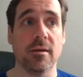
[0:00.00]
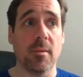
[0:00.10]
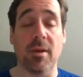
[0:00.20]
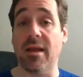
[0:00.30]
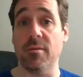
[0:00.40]

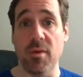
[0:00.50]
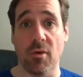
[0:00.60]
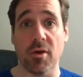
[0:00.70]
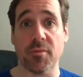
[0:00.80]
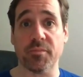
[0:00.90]
But I could be
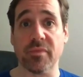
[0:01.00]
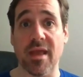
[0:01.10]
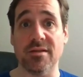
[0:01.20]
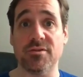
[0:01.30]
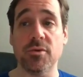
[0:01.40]
wrong.
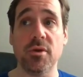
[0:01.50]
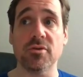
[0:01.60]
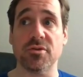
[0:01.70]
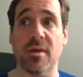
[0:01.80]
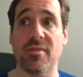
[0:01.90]
And 2 years
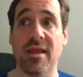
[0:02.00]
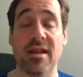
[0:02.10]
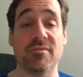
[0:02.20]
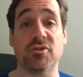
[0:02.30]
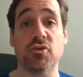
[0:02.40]
from now, they could
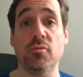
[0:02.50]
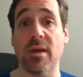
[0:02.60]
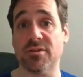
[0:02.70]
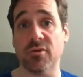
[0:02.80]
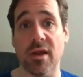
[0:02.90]
have the 2
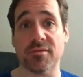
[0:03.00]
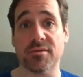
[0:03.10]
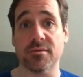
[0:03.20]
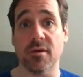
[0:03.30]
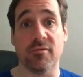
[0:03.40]
best drafts
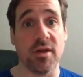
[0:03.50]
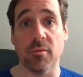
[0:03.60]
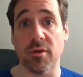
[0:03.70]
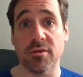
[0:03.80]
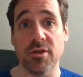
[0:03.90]
of
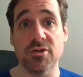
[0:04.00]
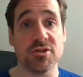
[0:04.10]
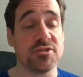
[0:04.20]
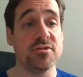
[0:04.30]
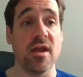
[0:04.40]
anyone. You
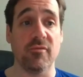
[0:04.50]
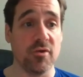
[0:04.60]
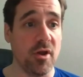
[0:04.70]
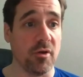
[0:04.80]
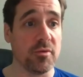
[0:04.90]
just never
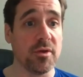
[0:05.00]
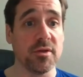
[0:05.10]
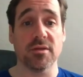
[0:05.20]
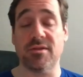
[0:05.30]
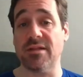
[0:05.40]
know.
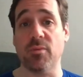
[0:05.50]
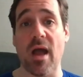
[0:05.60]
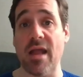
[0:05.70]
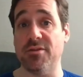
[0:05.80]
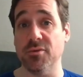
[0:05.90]
So that's why
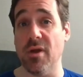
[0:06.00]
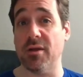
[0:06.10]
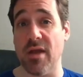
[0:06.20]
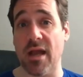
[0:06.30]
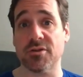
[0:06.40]
I do
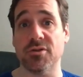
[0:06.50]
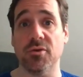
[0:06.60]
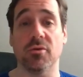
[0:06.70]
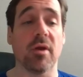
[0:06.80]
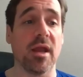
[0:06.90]
not actually do
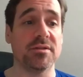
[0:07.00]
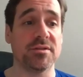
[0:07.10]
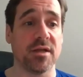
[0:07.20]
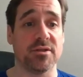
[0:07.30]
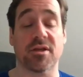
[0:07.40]

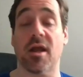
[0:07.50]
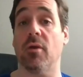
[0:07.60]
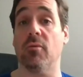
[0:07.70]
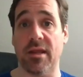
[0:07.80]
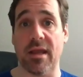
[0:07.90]
grades. I just kind
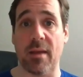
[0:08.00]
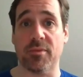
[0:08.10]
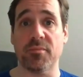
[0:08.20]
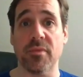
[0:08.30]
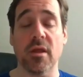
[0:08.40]
of recap them.